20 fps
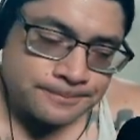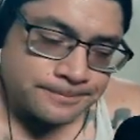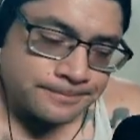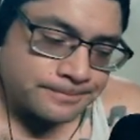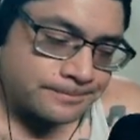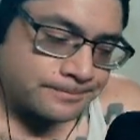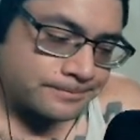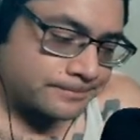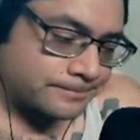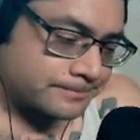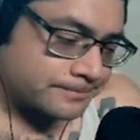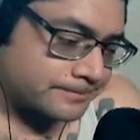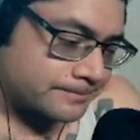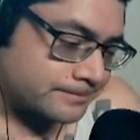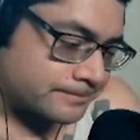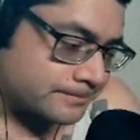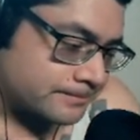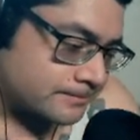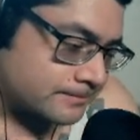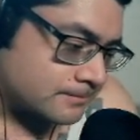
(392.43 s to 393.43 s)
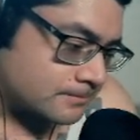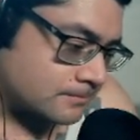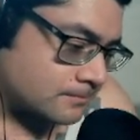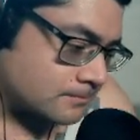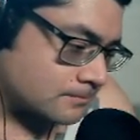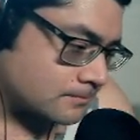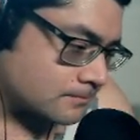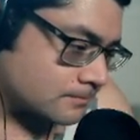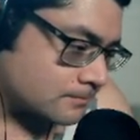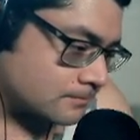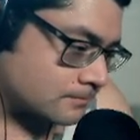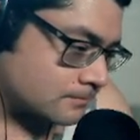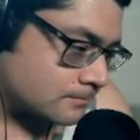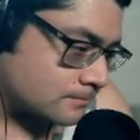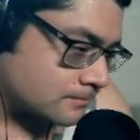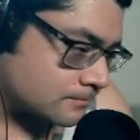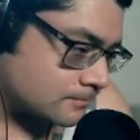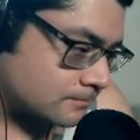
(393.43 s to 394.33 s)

(silence)